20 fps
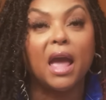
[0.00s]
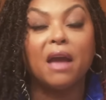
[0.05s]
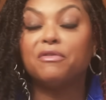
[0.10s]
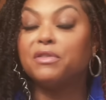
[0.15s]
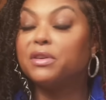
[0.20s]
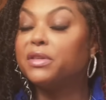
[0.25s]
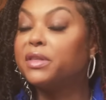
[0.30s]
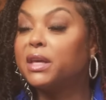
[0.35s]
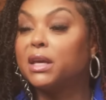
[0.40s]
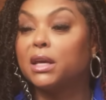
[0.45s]

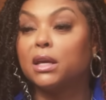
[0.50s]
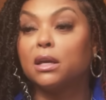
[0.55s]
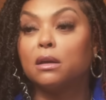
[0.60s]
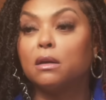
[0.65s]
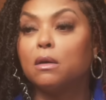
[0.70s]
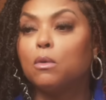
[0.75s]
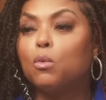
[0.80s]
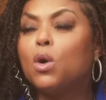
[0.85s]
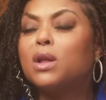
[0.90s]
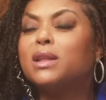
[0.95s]
Everything.
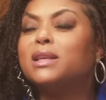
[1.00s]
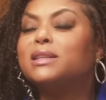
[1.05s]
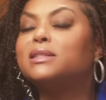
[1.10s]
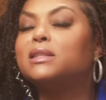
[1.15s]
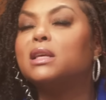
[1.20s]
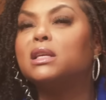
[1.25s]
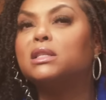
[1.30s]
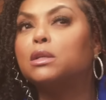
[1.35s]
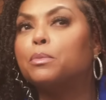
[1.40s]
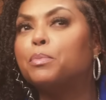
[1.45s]
Well, it's
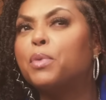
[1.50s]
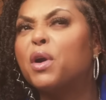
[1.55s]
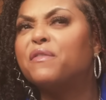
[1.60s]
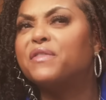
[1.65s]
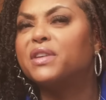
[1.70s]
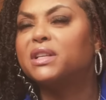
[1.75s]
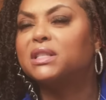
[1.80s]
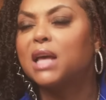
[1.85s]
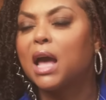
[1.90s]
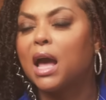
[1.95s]
it's the
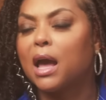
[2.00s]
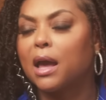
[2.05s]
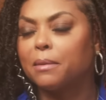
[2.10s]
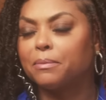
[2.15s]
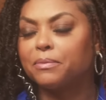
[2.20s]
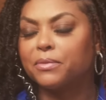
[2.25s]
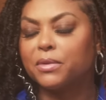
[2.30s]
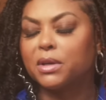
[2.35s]
perfect time.